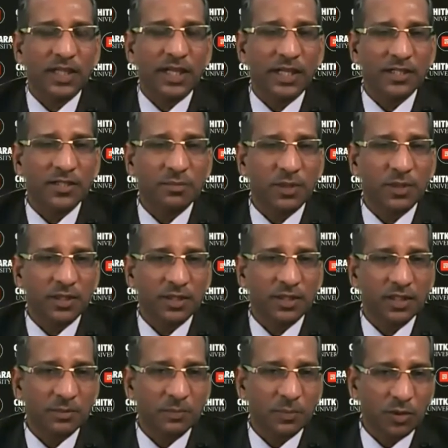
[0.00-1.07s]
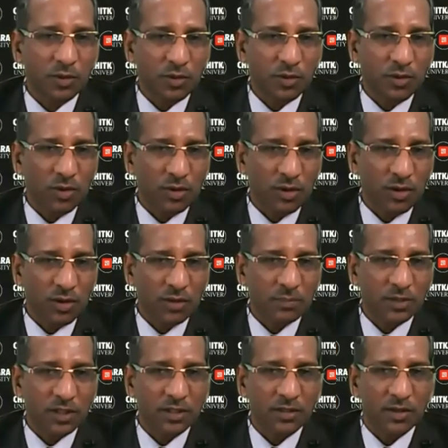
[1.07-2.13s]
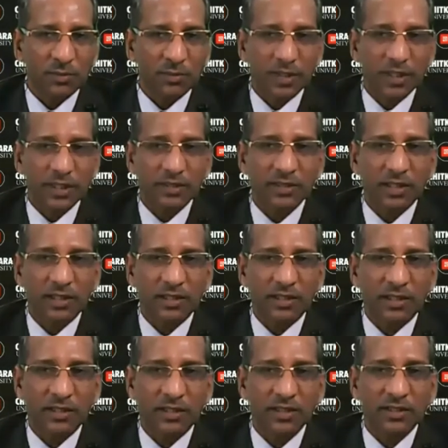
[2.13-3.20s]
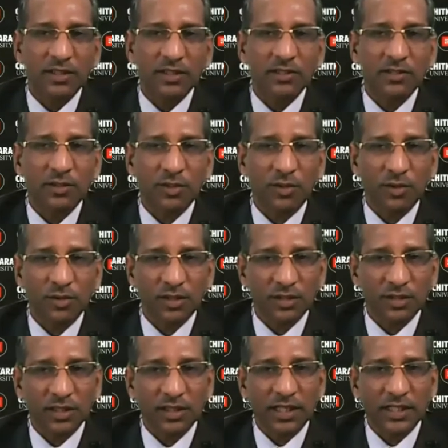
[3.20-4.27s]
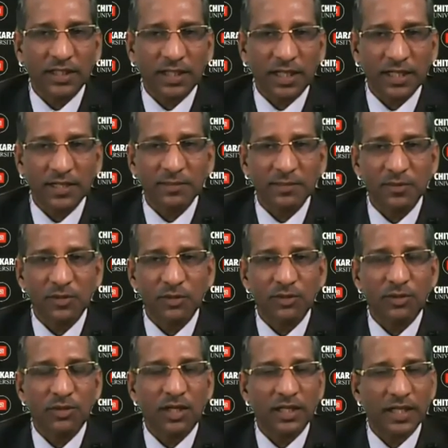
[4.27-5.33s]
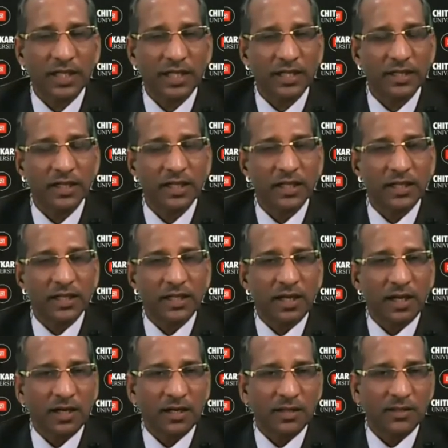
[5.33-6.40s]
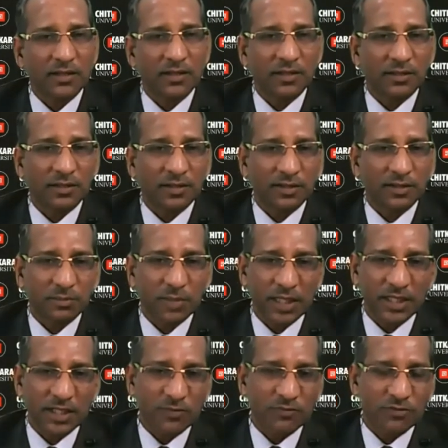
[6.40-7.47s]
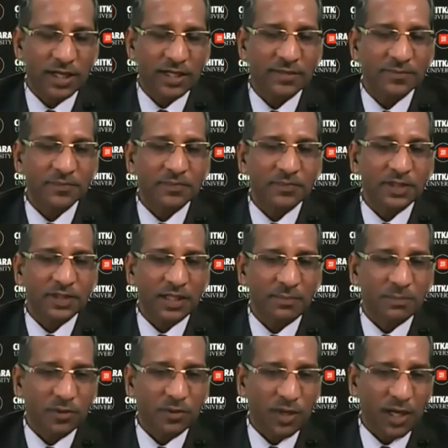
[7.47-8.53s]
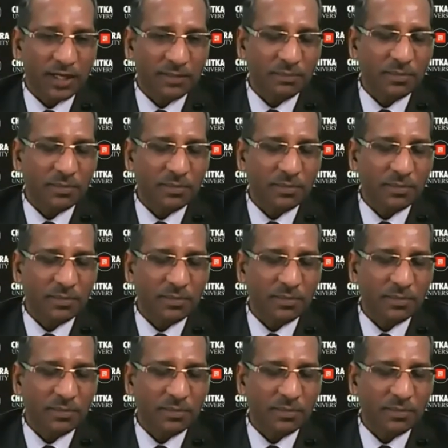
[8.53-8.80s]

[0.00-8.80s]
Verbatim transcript: as per the protocol of the conference, uh, this is not the right time to attend, uh, my dear friend. If you had